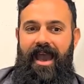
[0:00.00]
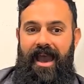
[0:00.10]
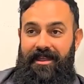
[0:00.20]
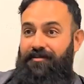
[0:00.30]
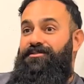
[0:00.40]

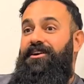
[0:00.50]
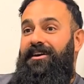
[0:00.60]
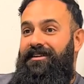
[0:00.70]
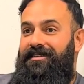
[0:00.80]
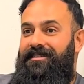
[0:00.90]
And then it was
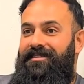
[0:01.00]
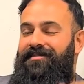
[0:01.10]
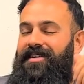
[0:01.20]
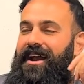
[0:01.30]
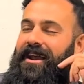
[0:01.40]
done
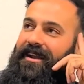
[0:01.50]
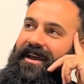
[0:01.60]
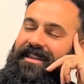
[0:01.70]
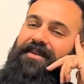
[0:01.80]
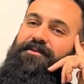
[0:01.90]
right?
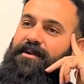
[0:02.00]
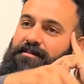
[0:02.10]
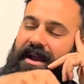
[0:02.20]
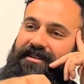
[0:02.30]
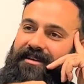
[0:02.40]
And then we went
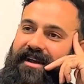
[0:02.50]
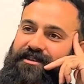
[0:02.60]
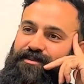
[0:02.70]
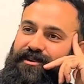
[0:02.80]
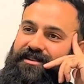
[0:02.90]
back to the
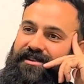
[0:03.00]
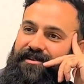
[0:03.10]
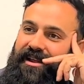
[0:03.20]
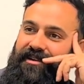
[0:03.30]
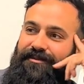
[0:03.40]
experts, and they
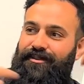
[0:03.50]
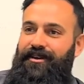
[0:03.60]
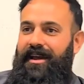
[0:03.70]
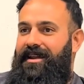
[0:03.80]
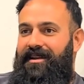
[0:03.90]
were like, "Well,
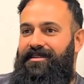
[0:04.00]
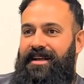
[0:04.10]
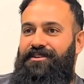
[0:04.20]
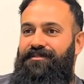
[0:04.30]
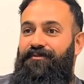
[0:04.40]
look at it; it's
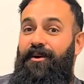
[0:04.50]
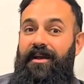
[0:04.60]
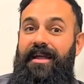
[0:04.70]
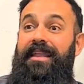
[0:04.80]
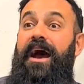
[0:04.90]
actually
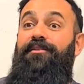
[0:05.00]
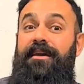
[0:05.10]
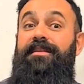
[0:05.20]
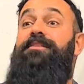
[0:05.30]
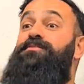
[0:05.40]
forming." And now, hmm. like
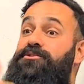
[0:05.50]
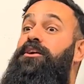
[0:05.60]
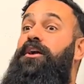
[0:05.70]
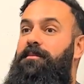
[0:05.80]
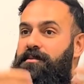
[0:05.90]
the experts are
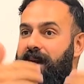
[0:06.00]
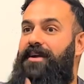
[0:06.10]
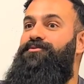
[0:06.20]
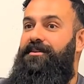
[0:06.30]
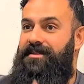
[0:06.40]
coming
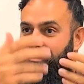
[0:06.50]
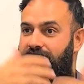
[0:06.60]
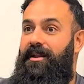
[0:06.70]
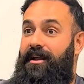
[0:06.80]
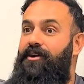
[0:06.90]
back to our team, and
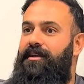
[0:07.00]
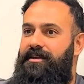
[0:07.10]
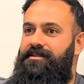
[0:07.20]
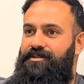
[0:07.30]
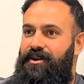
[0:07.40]
they're like, "Okay,
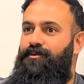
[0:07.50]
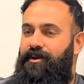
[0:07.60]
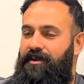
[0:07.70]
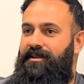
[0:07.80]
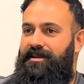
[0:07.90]
let's just start
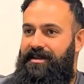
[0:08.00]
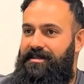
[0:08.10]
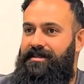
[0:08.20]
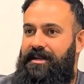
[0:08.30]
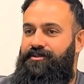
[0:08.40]
working with these guys.
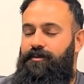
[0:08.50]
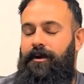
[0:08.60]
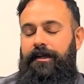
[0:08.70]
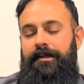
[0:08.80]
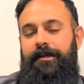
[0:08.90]
It's actually
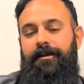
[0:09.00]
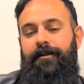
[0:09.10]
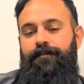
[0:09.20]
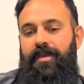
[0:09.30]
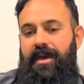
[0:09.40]
working."
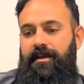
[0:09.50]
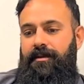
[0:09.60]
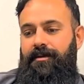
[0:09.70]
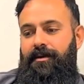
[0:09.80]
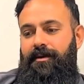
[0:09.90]
I
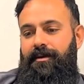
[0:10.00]
think